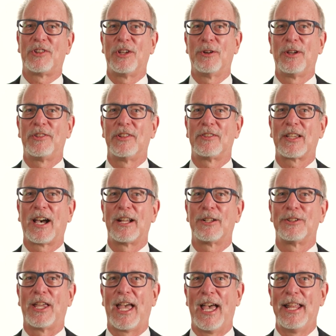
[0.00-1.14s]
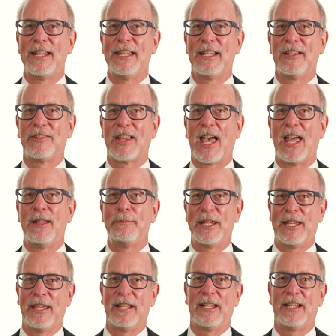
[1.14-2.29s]
series entitled Endings and
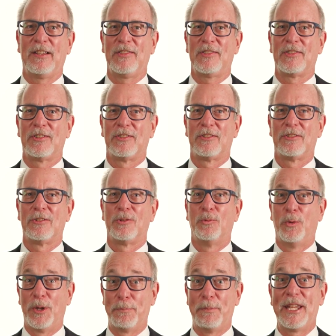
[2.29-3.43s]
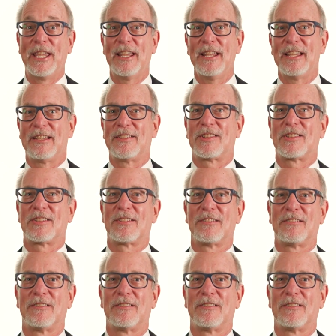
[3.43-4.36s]
Beginnings with Beginnings.